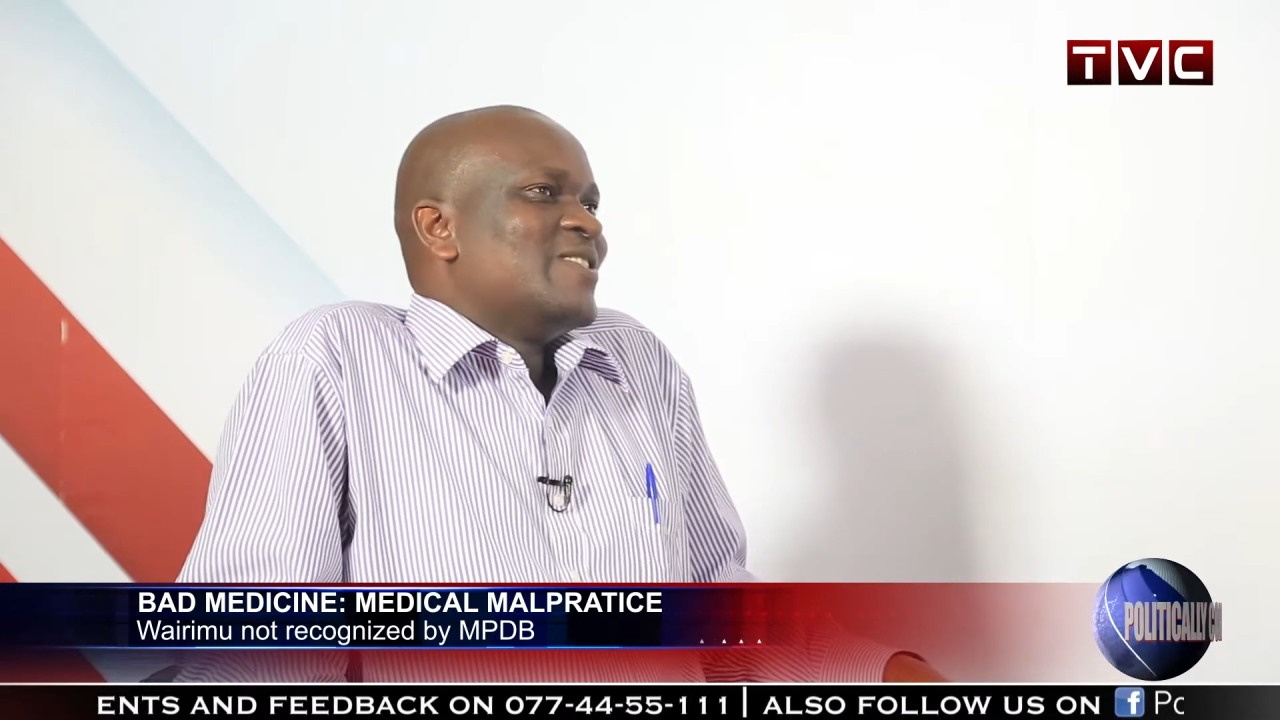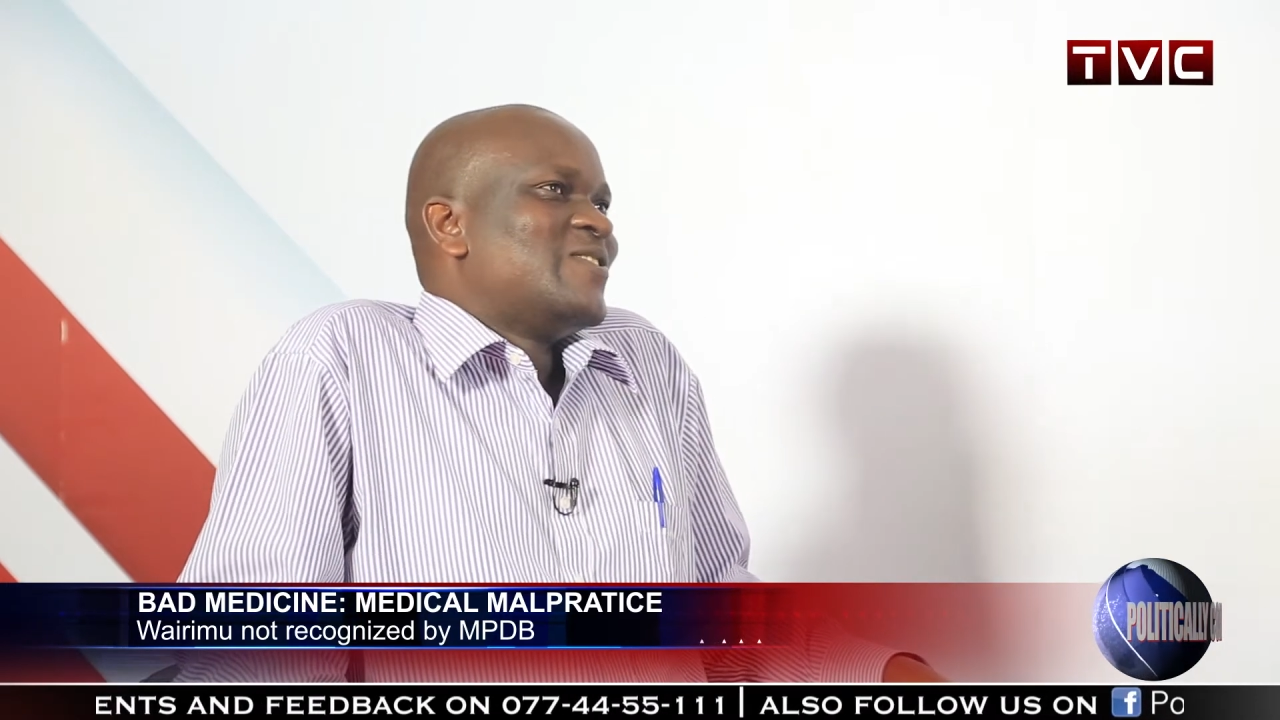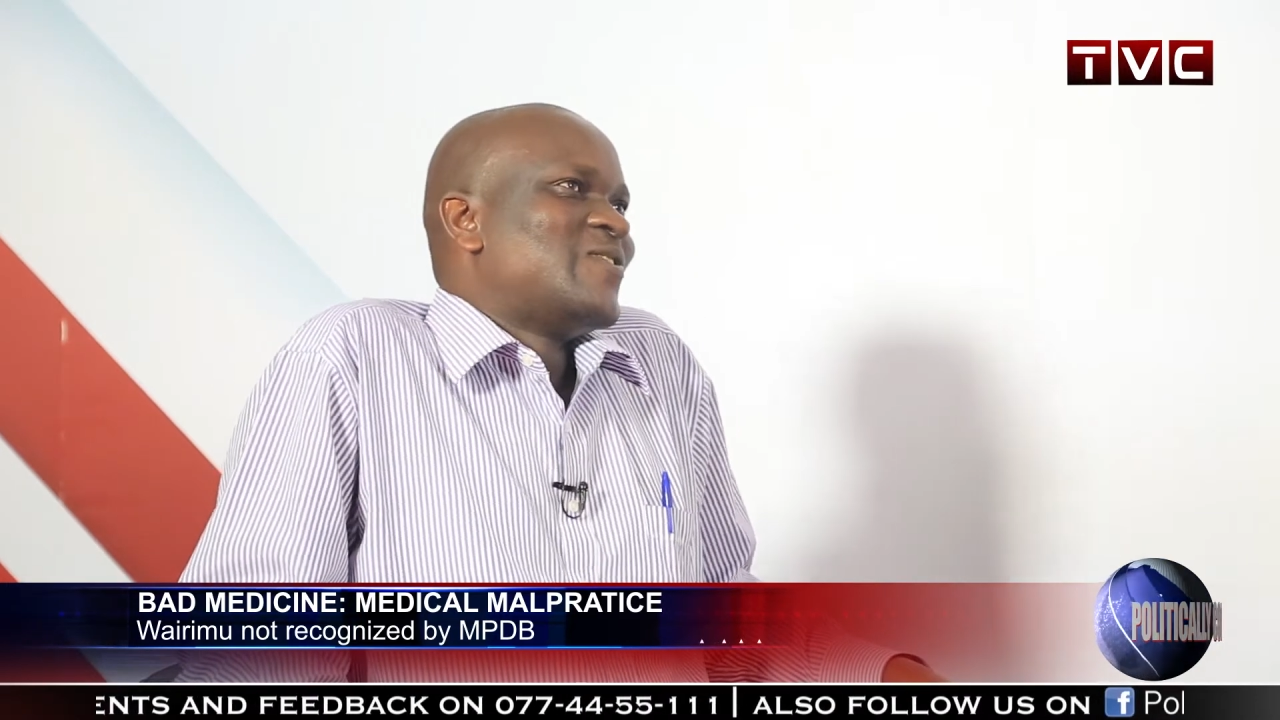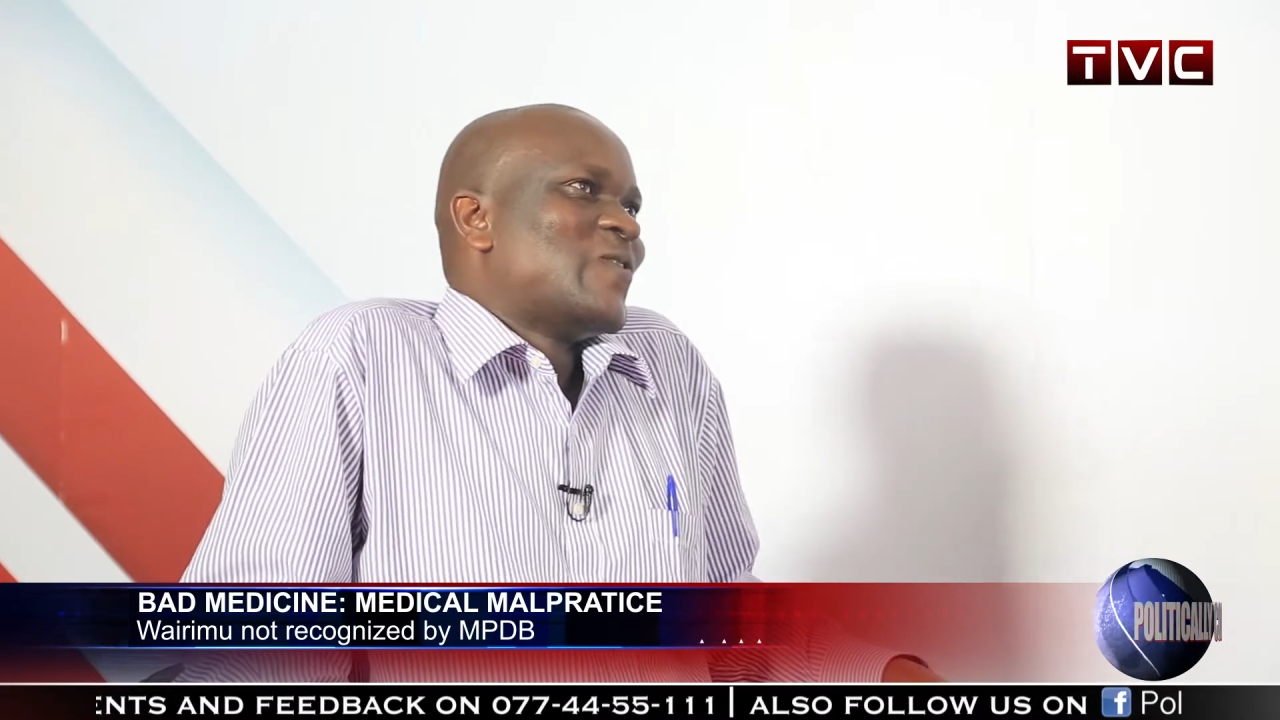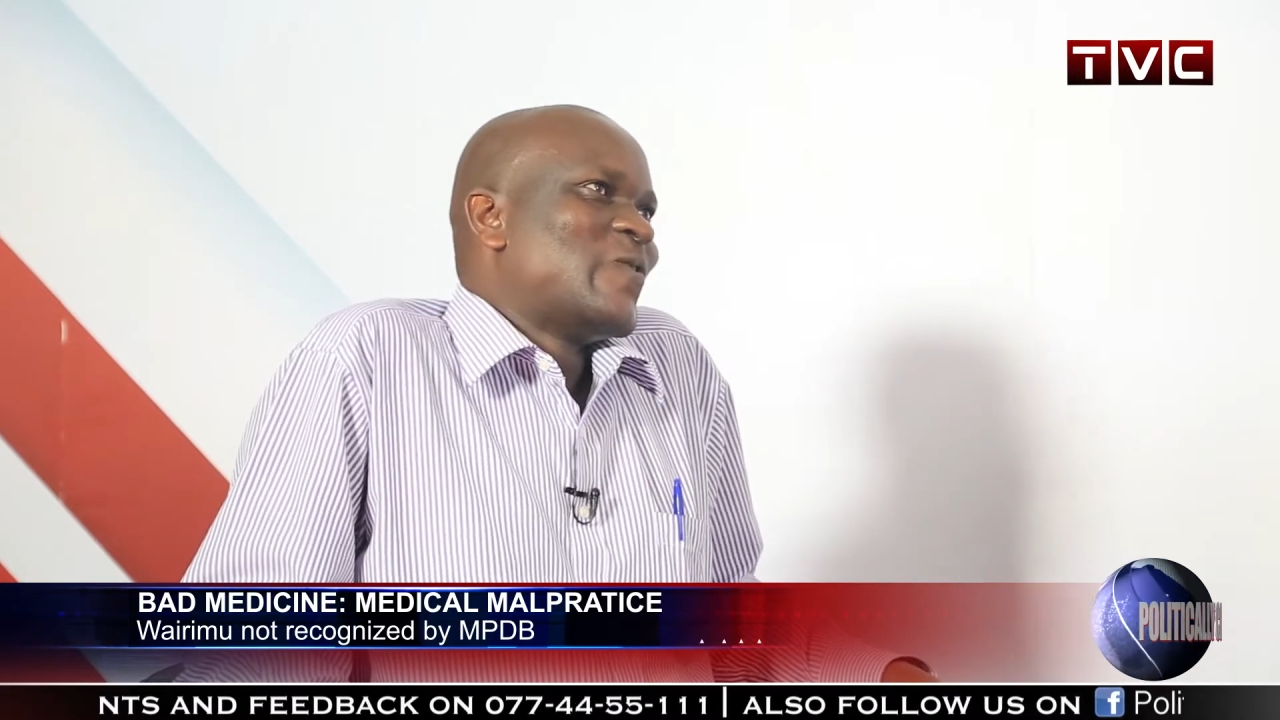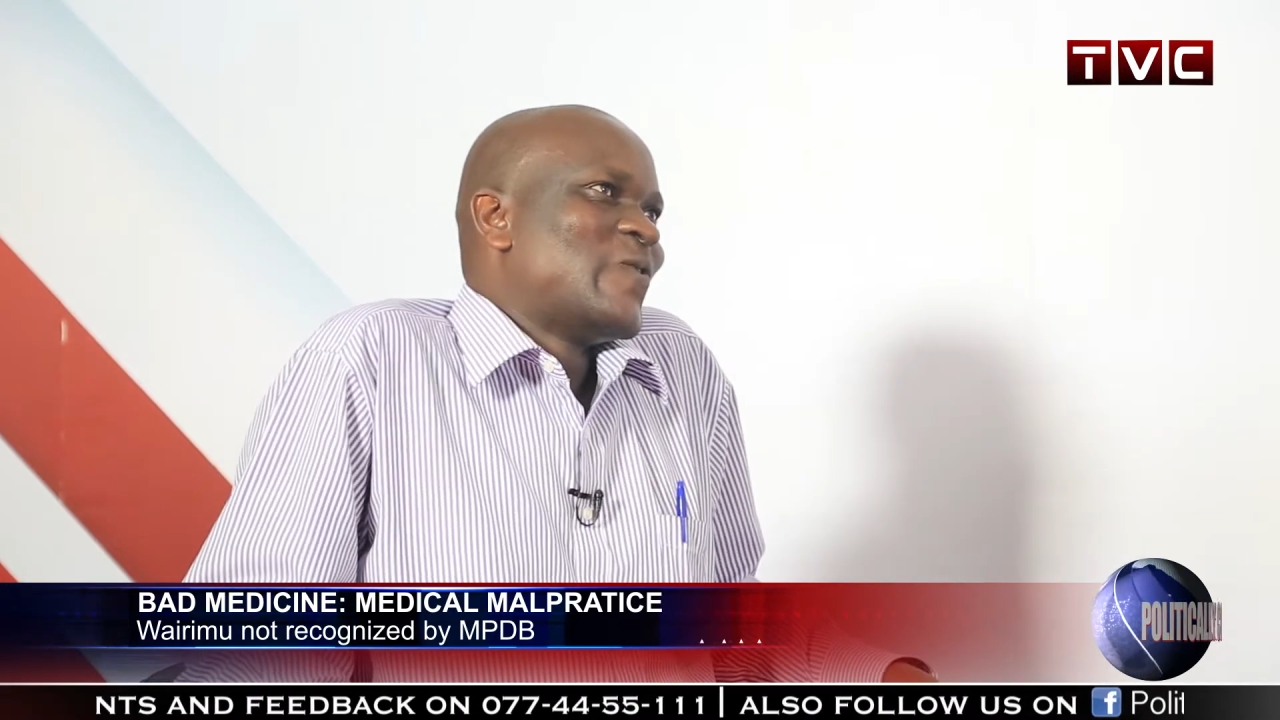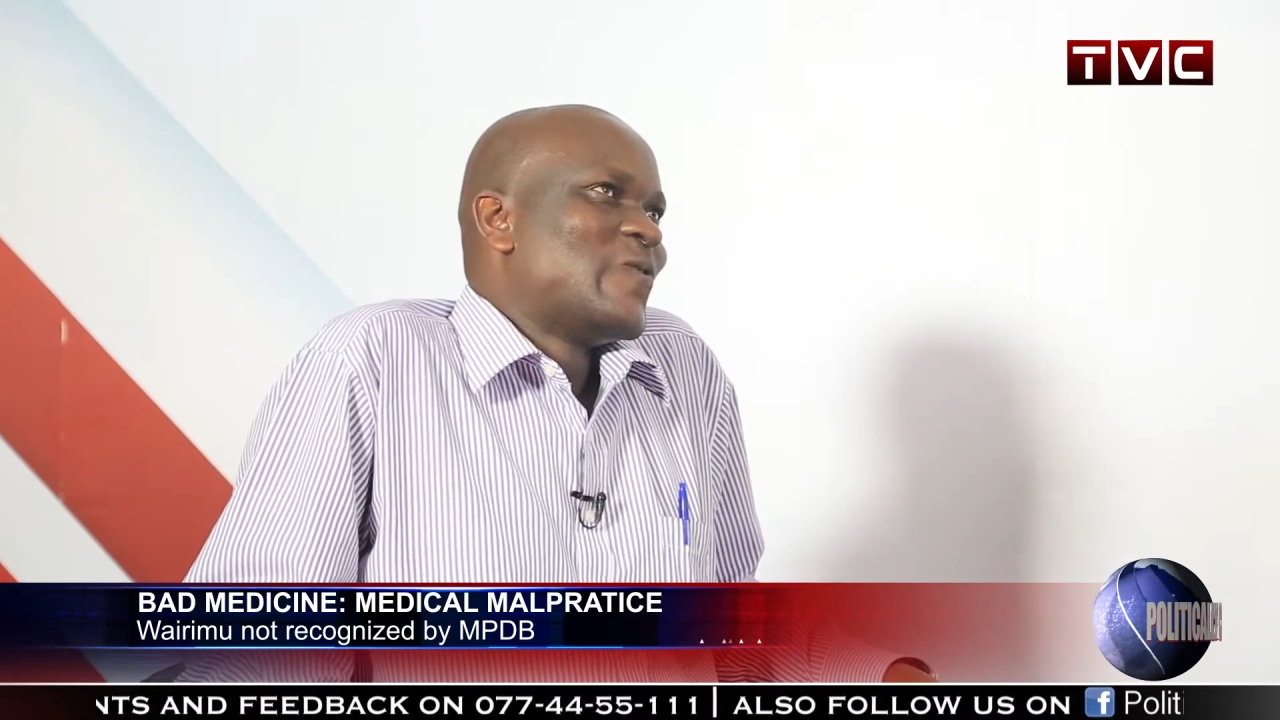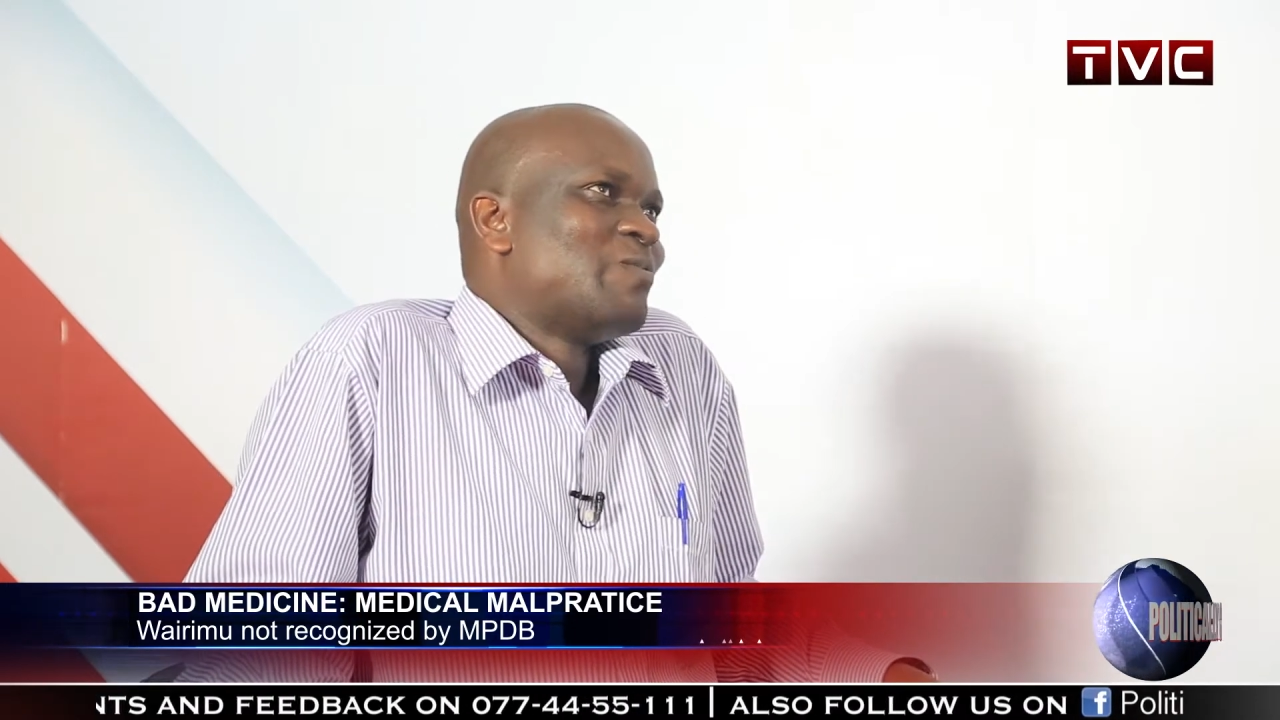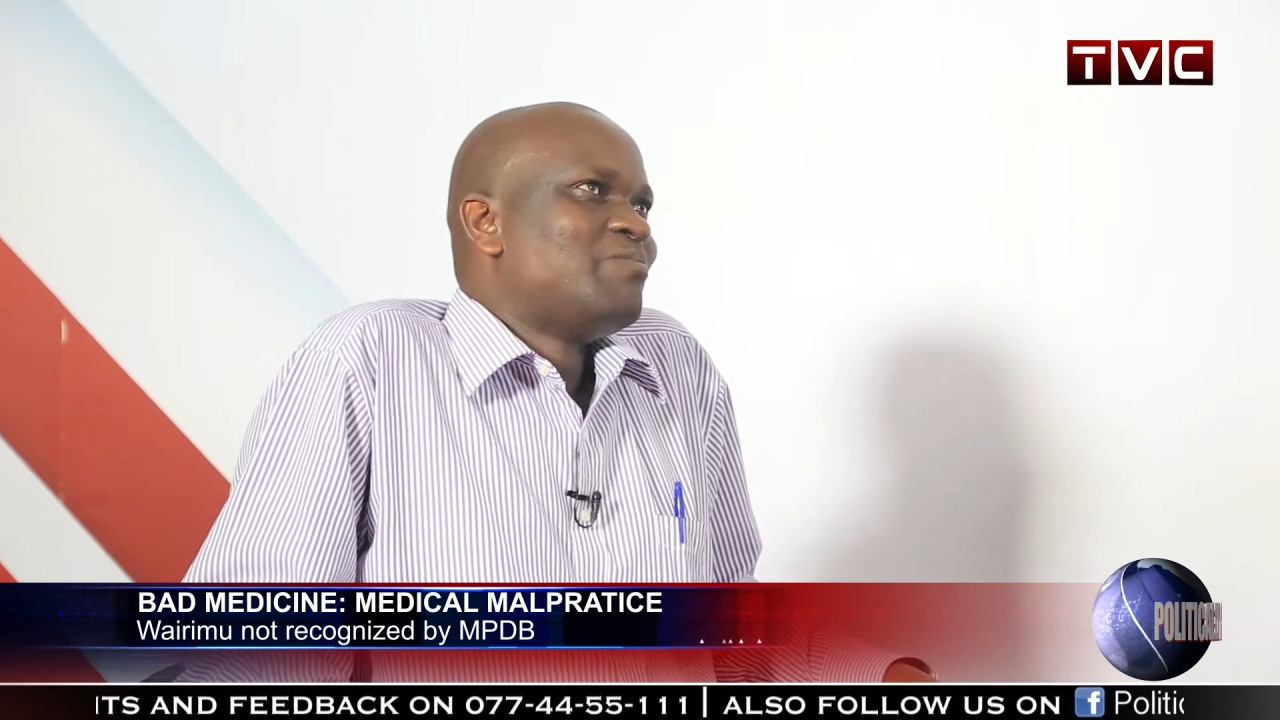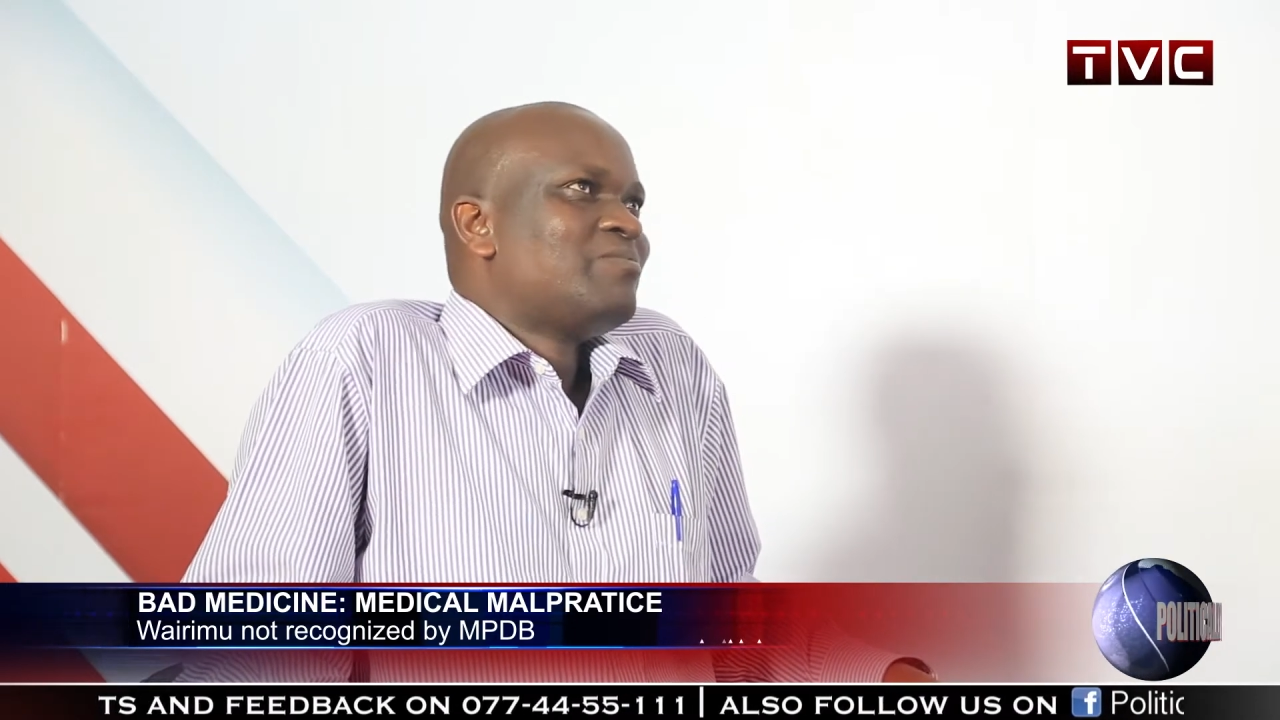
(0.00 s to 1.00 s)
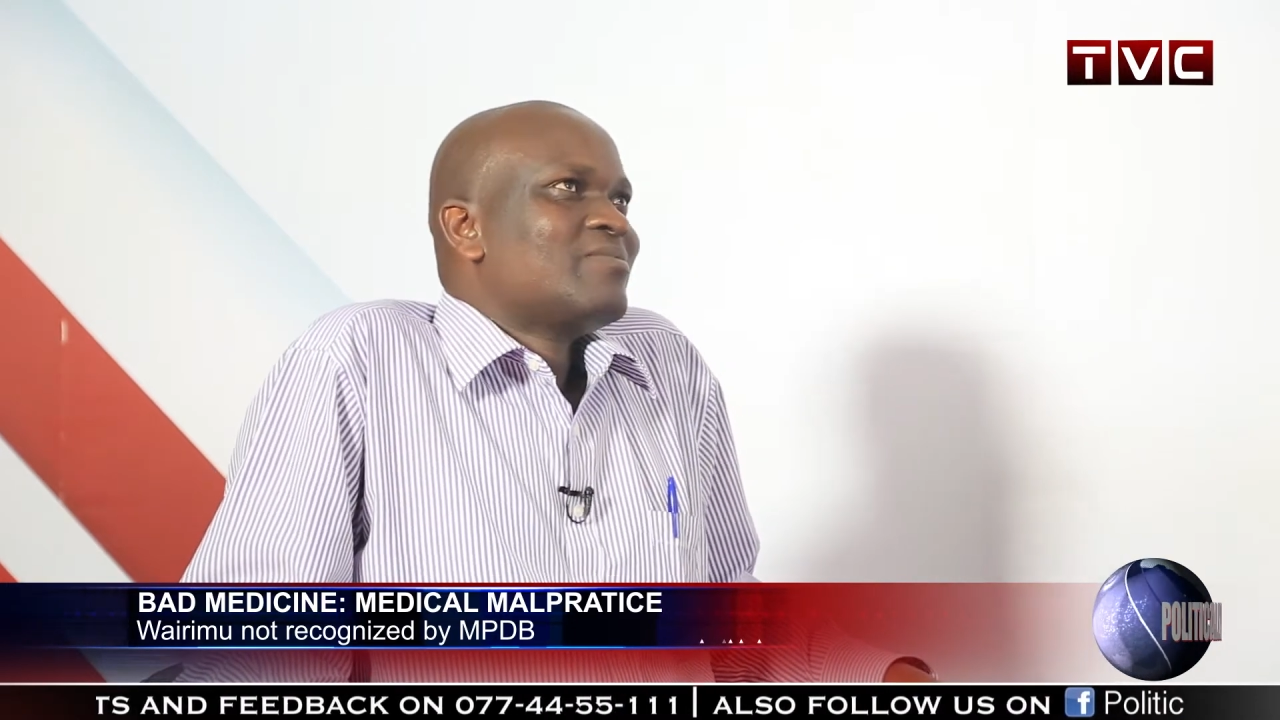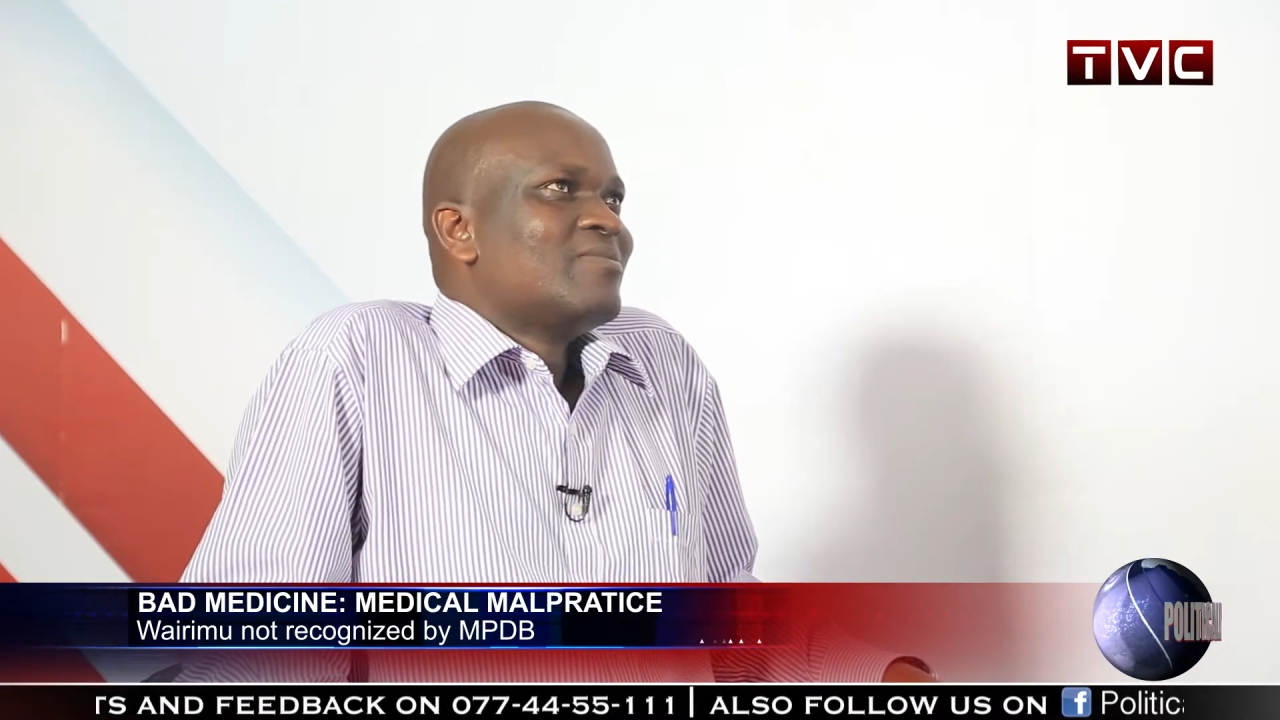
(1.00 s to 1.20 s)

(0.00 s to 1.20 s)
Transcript: So